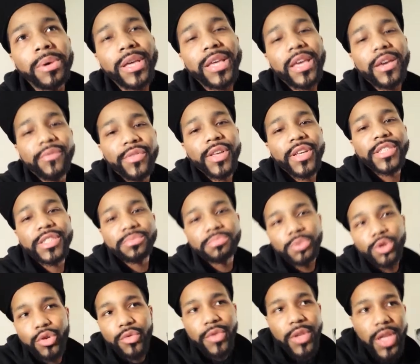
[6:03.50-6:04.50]
I'm going to give this
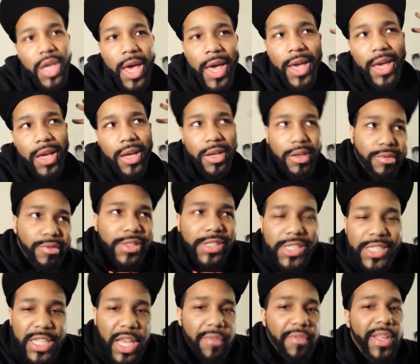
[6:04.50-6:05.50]
movie a
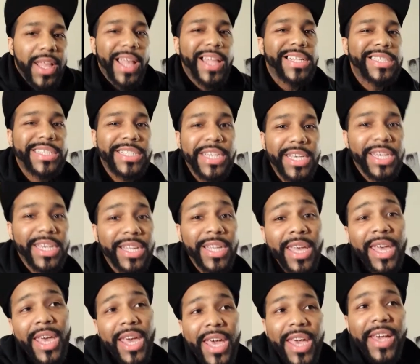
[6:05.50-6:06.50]
7 out of
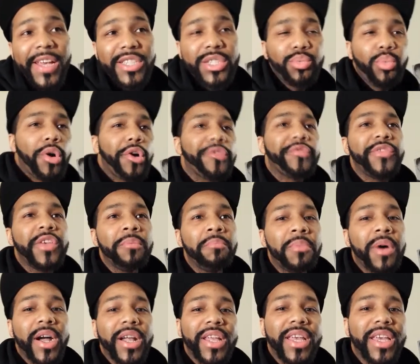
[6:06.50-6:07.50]
10. It's worth
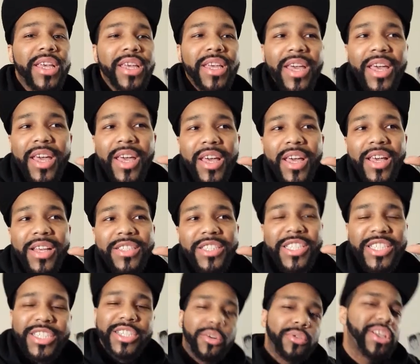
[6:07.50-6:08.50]
your money.
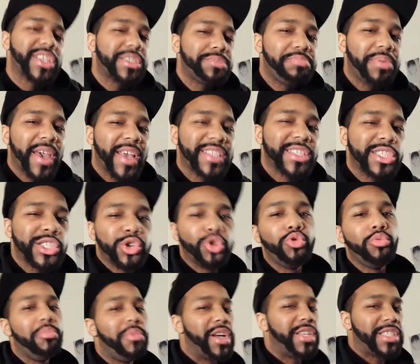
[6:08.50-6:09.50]
Just don't expect
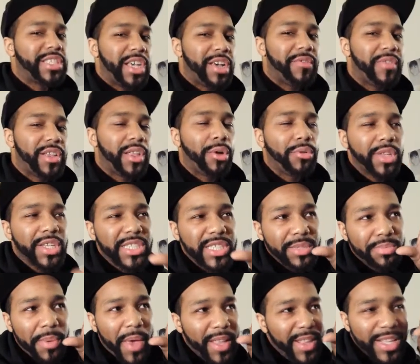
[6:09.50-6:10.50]
too much of it. Don't
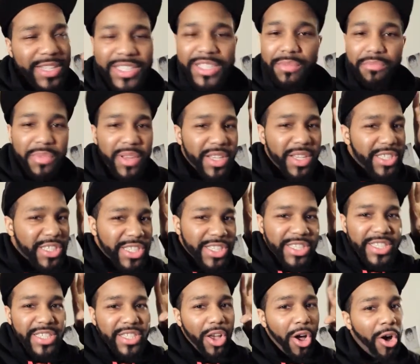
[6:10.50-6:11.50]
expect it to be
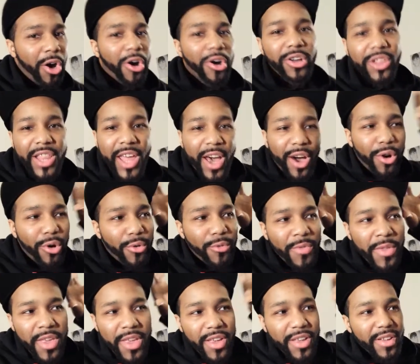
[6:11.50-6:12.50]
just this all
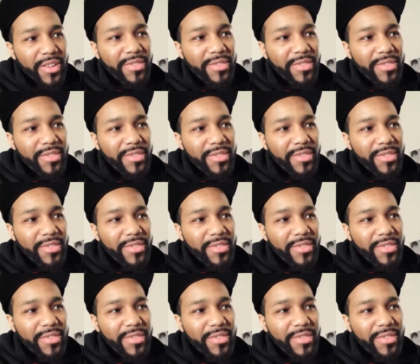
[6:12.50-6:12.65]
out